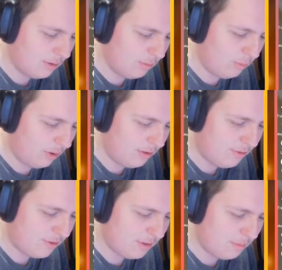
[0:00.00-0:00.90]
one
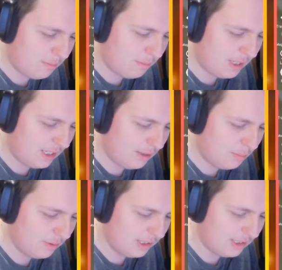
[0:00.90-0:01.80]
of the
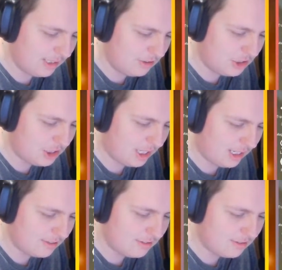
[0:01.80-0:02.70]
people in these
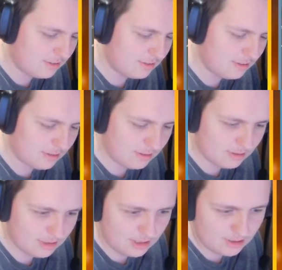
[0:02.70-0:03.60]
chats
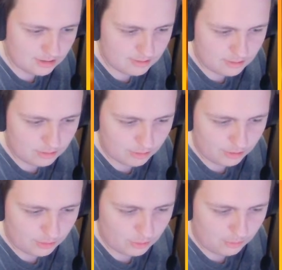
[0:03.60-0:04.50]
grew
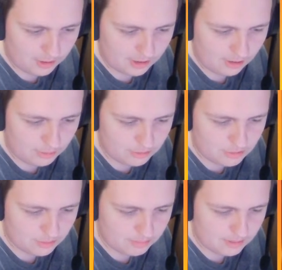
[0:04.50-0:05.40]
quite close
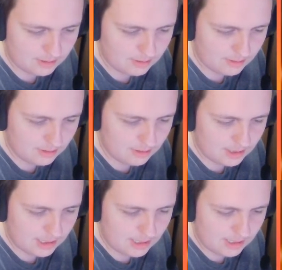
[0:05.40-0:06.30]
to him.
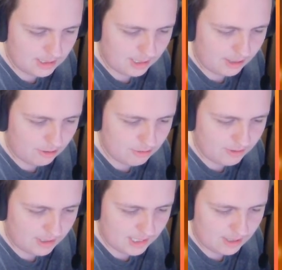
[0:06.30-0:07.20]
And I
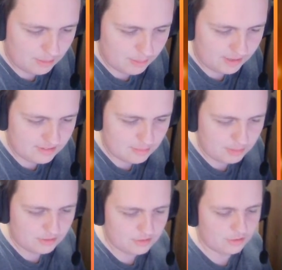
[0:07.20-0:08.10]
found out about it
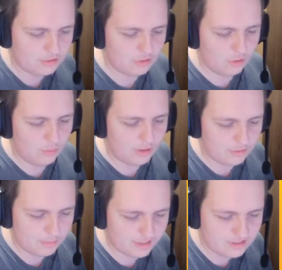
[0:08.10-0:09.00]
because I saw one of
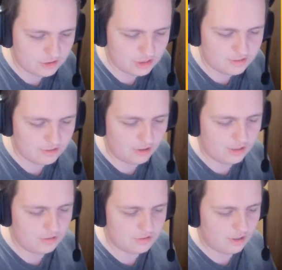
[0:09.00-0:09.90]
her messages. I
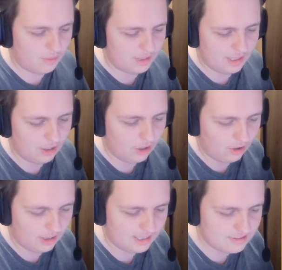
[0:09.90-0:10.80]
used to go on it a
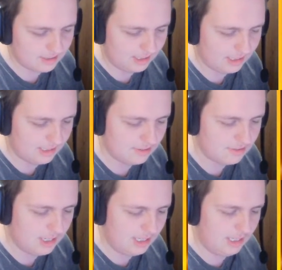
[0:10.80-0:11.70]
lot less than he did.
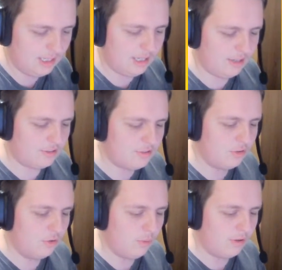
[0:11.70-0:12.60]
And I
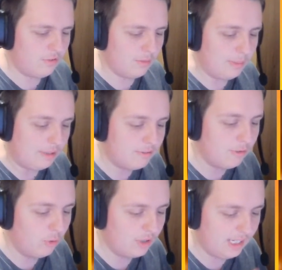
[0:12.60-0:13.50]
saw one of them
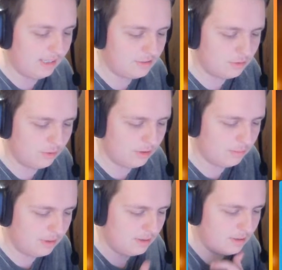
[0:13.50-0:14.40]
before he saw them.
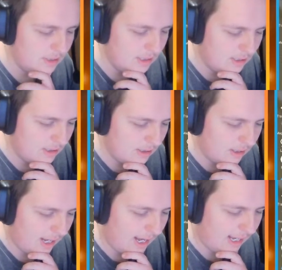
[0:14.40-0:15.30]

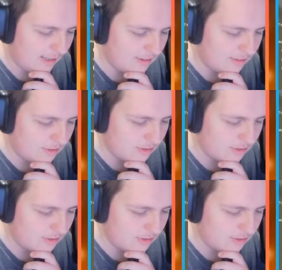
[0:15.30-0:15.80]
And